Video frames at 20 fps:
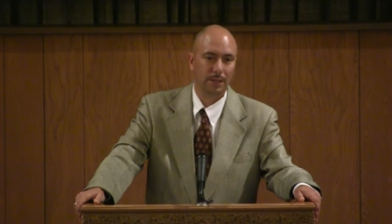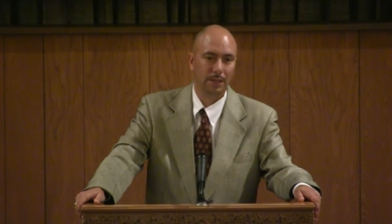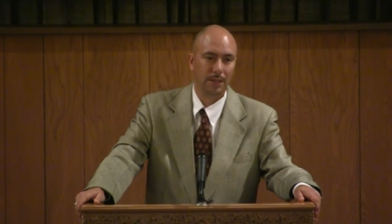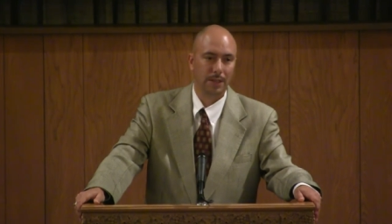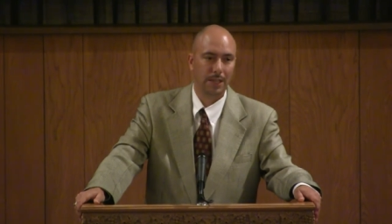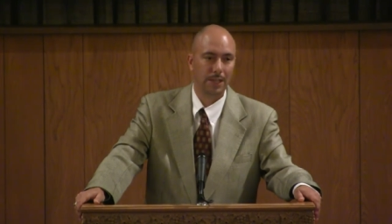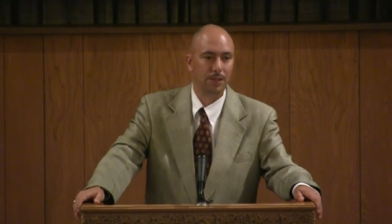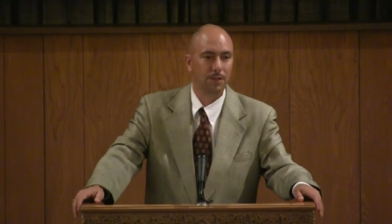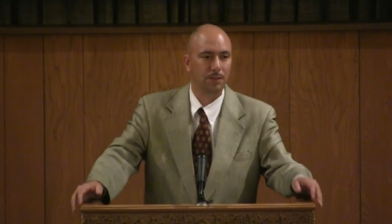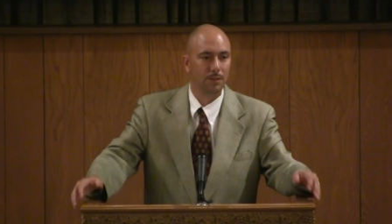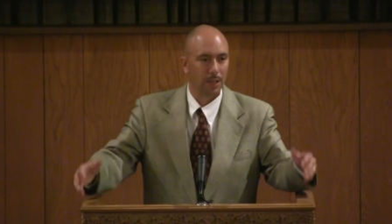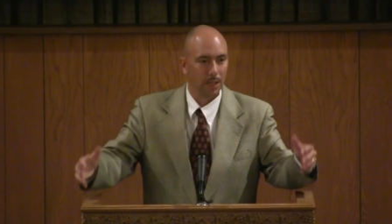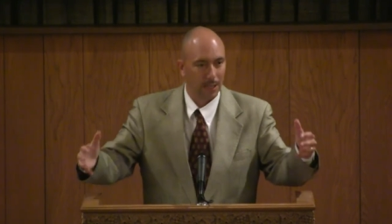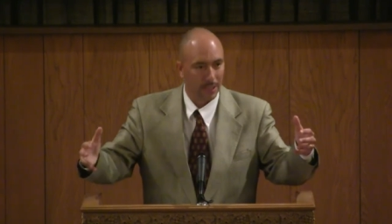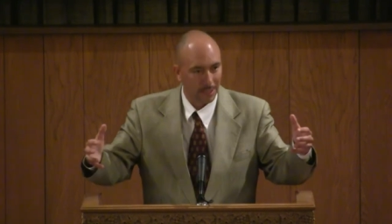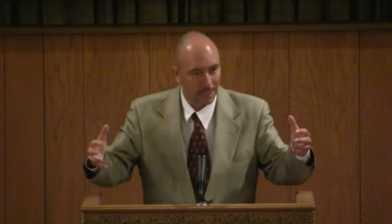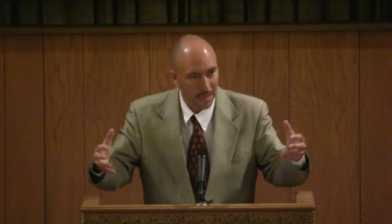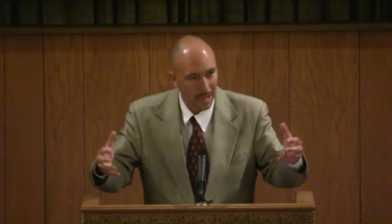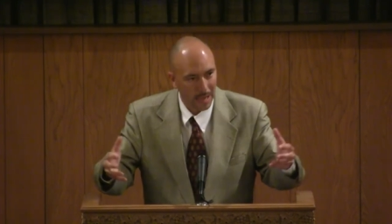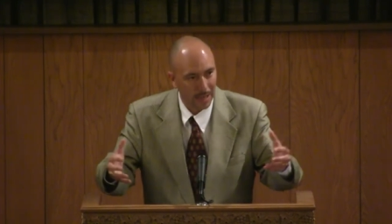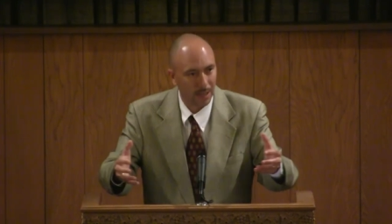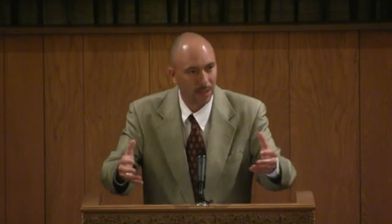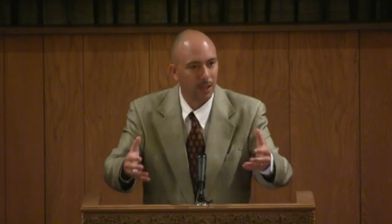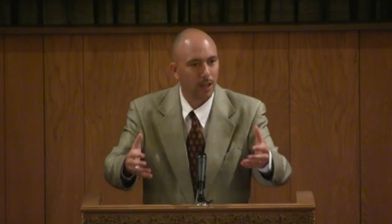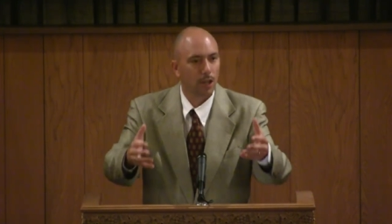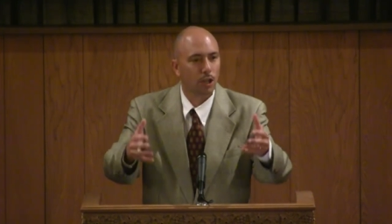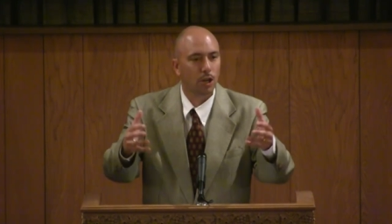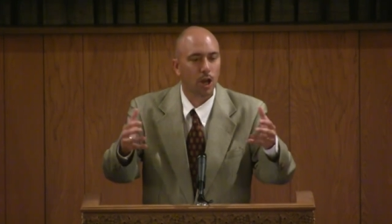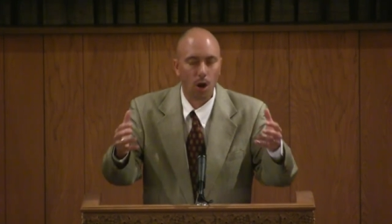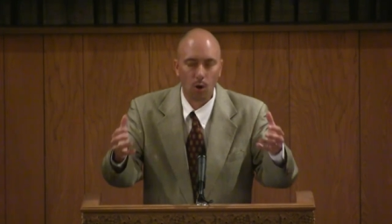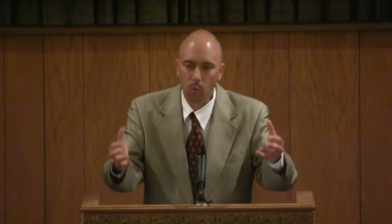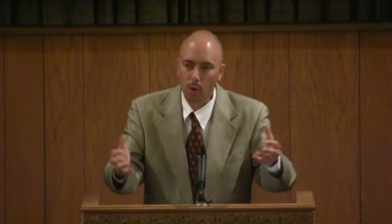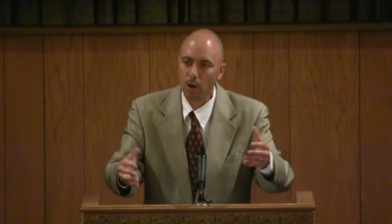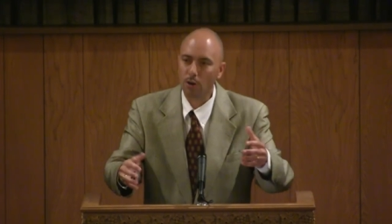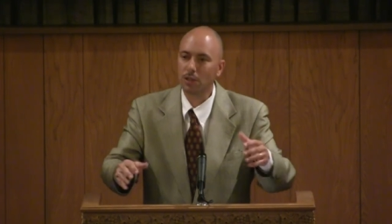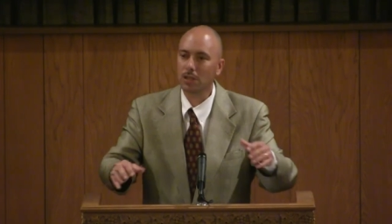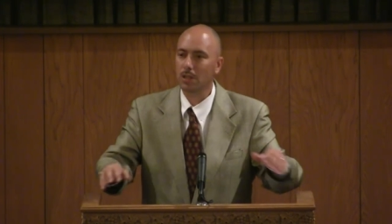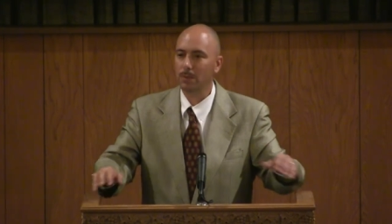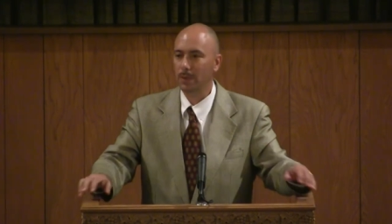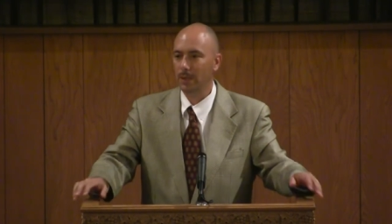He's, kind of
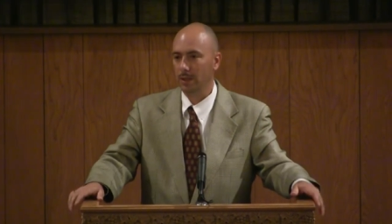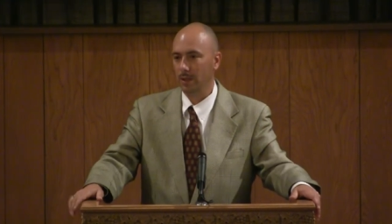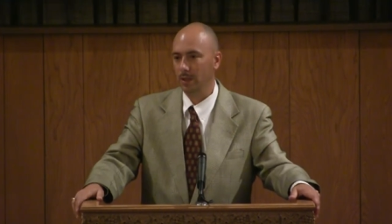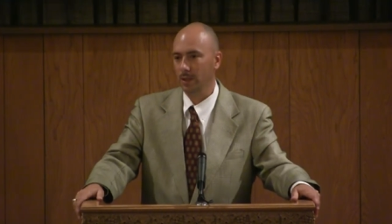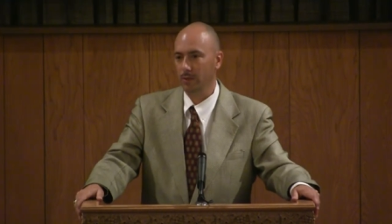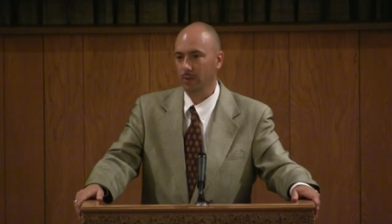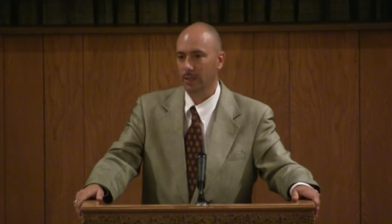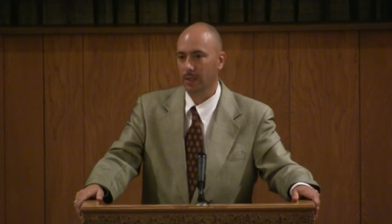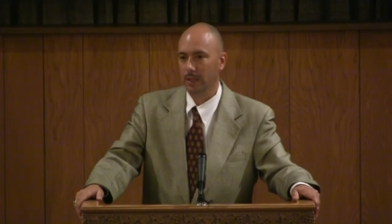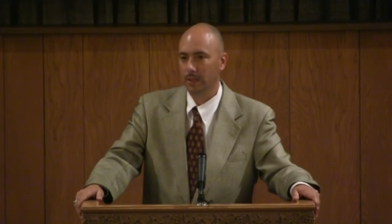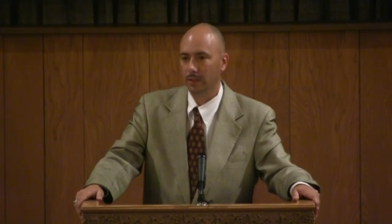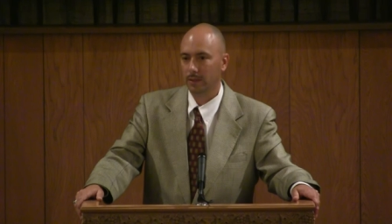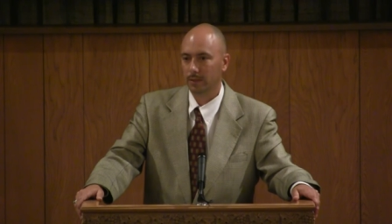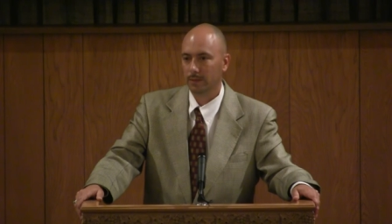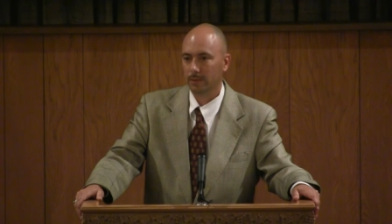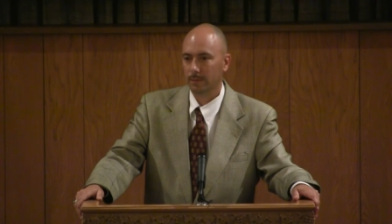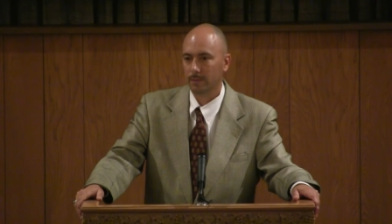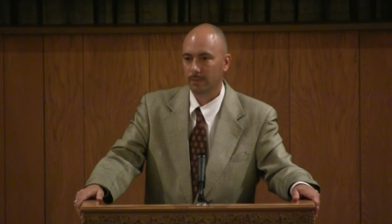coerced him into doing it.